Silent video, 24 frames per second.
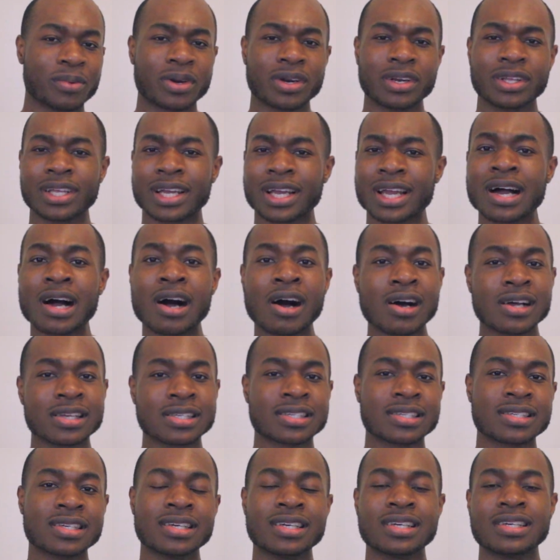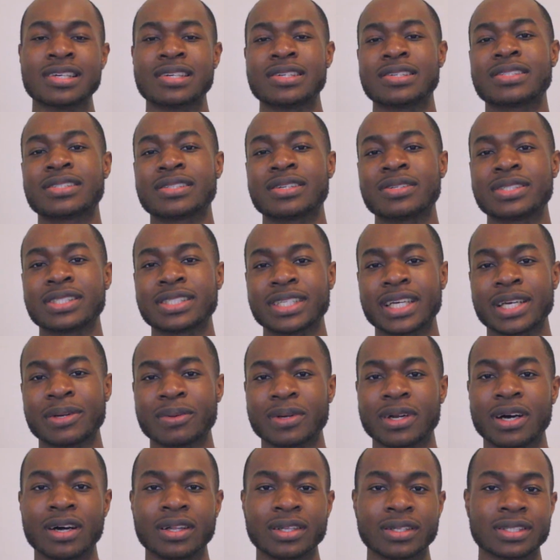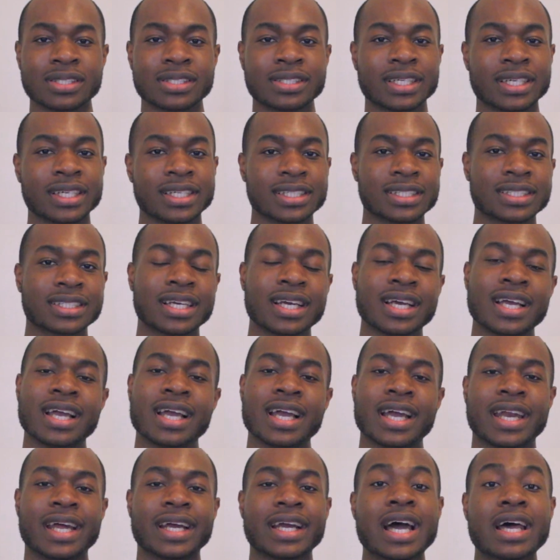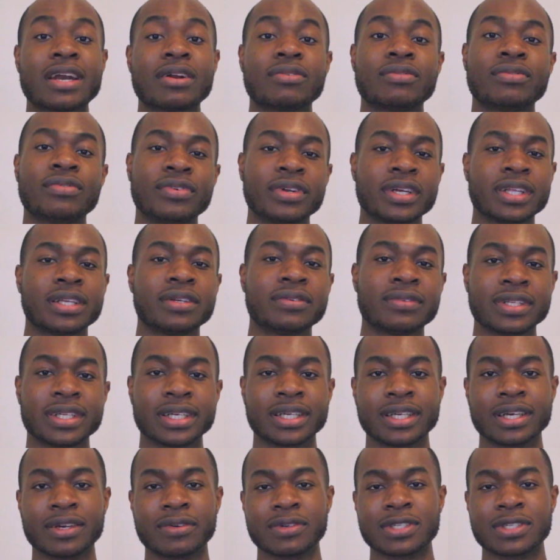What are the costs associated with all those things? And I got a really, really good